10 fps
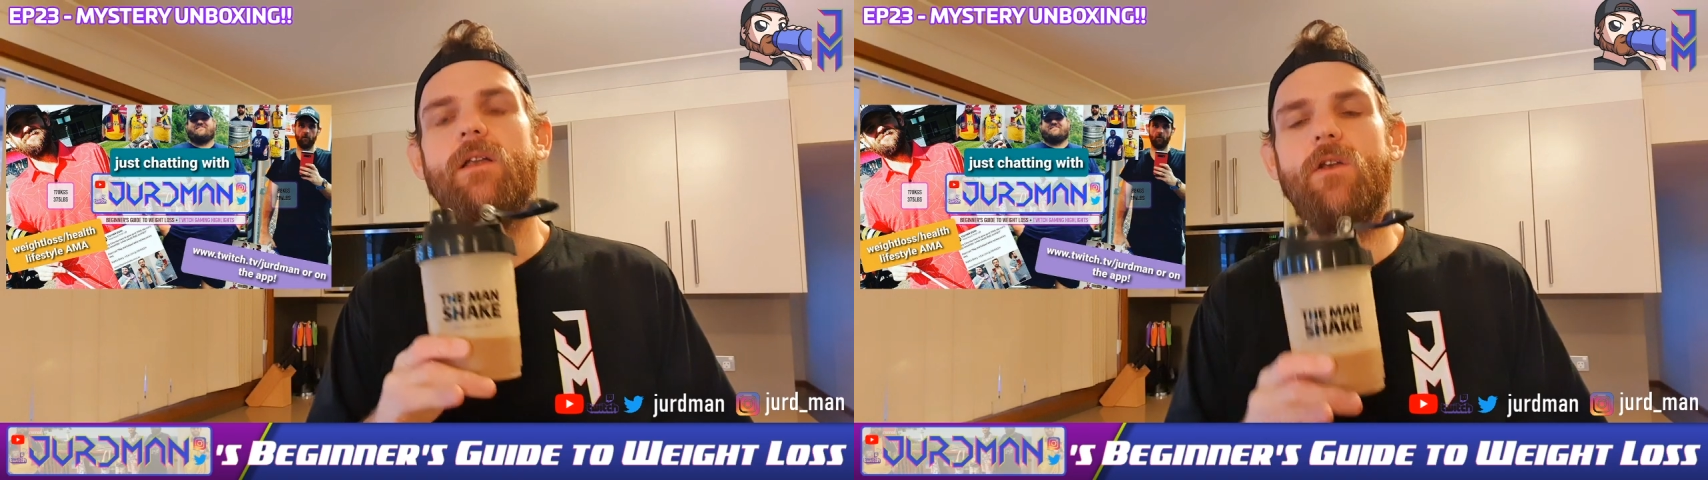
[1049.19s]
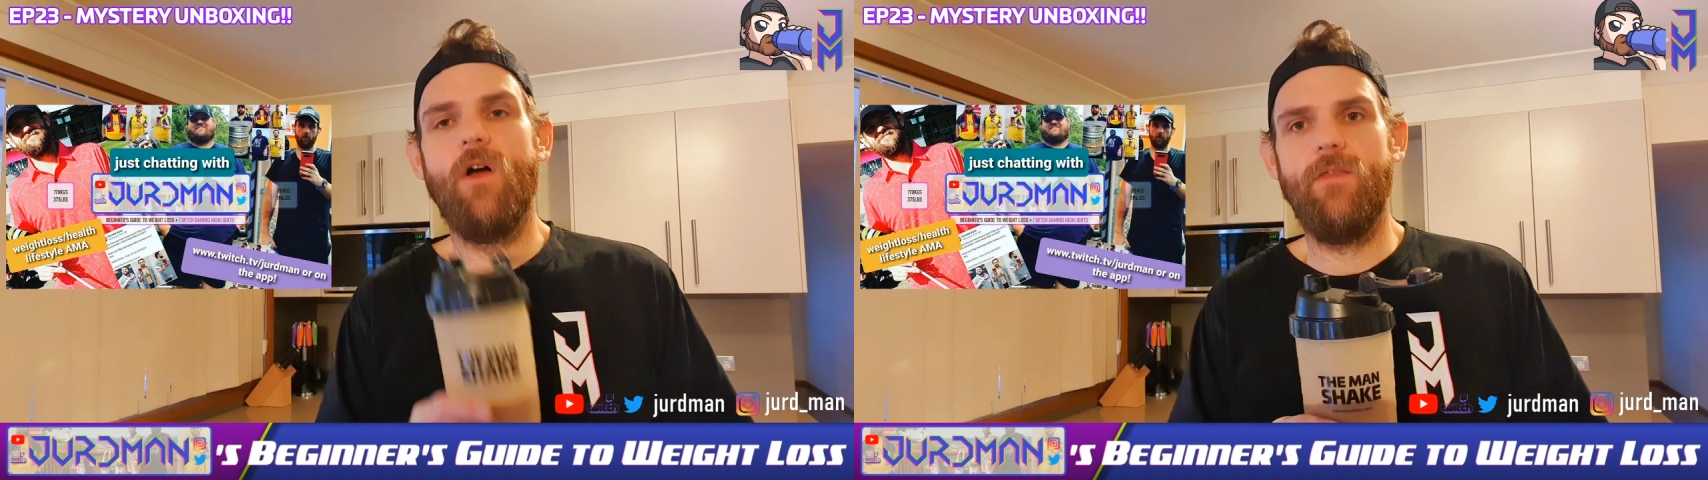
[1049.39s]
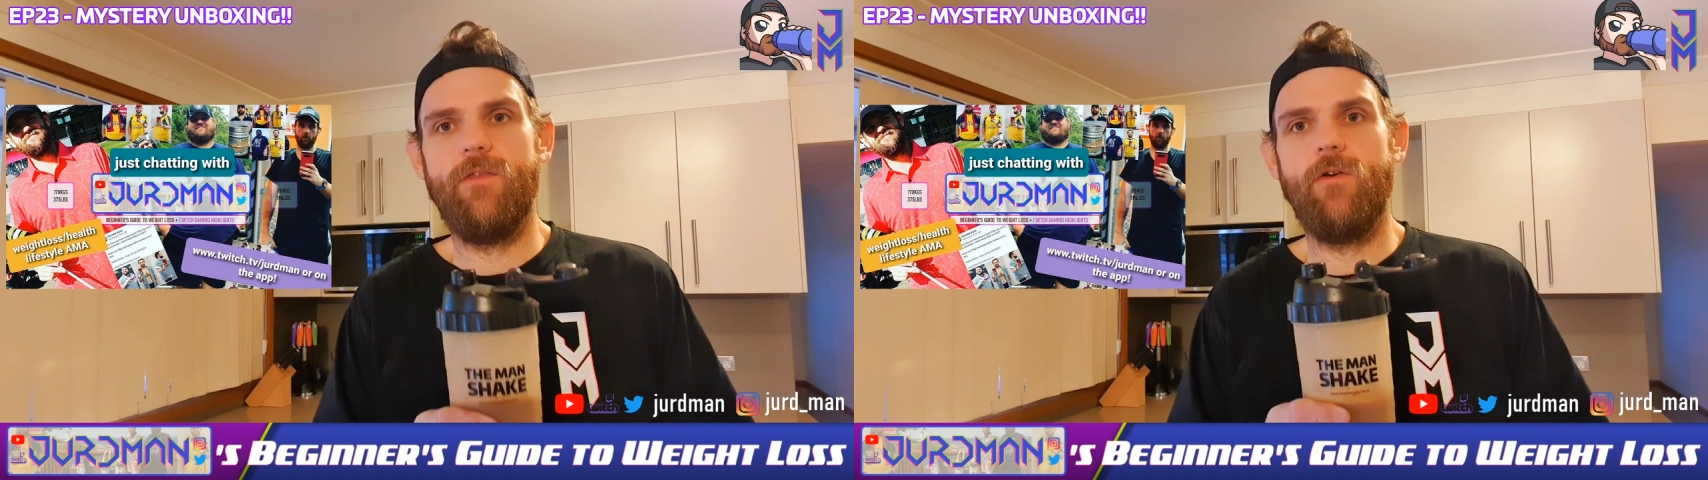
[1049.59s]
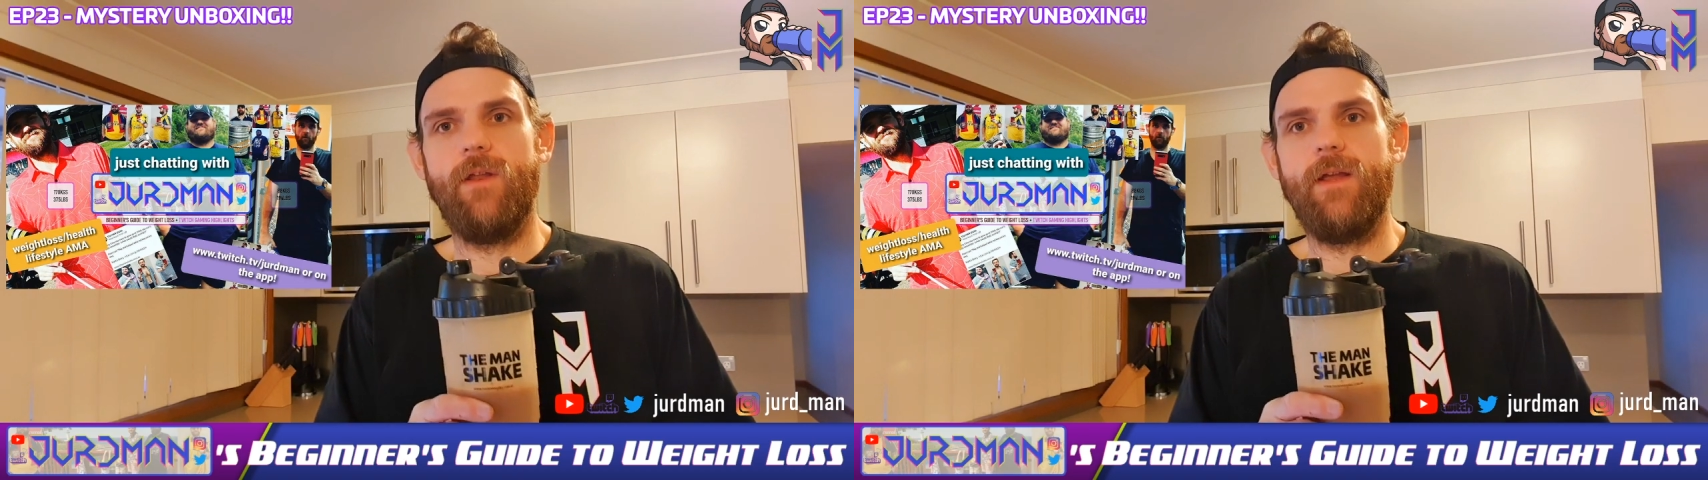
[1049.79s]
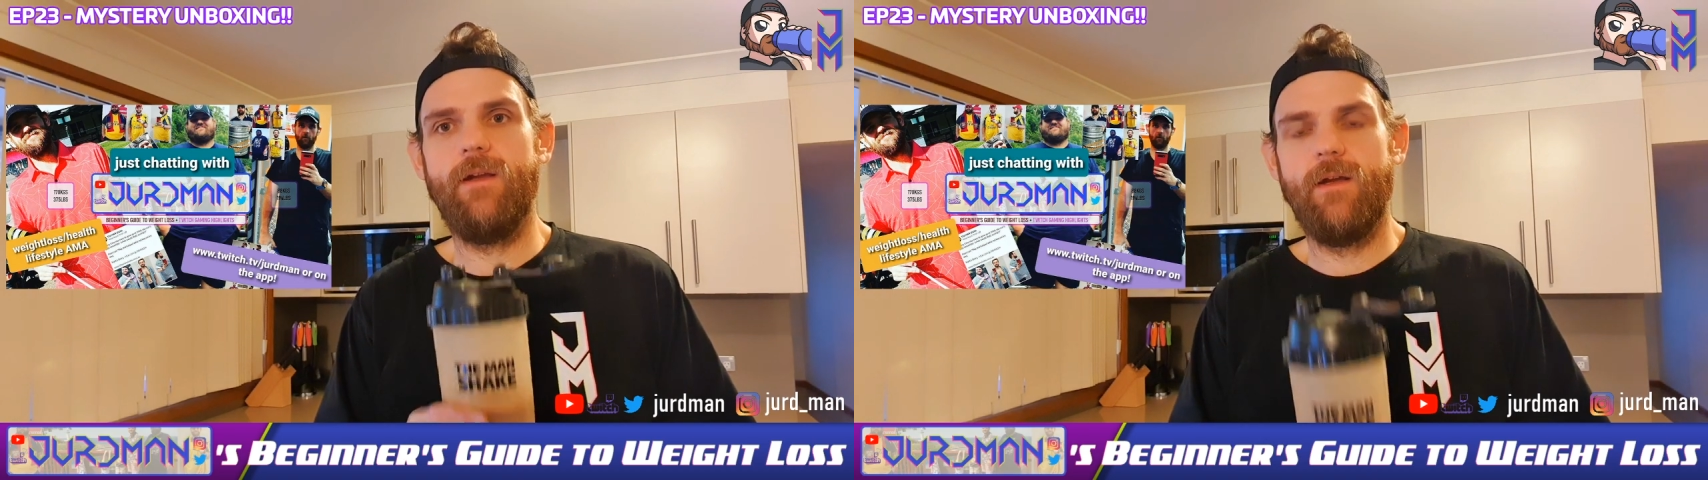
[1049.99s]

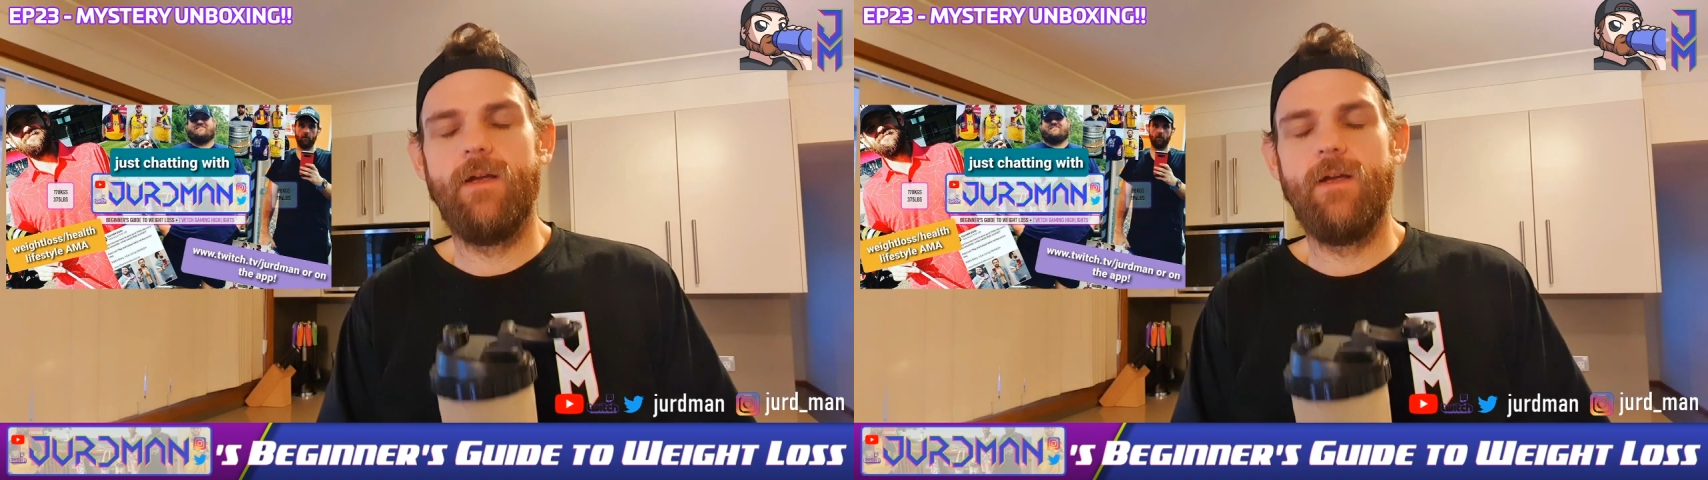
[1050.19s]
9:30.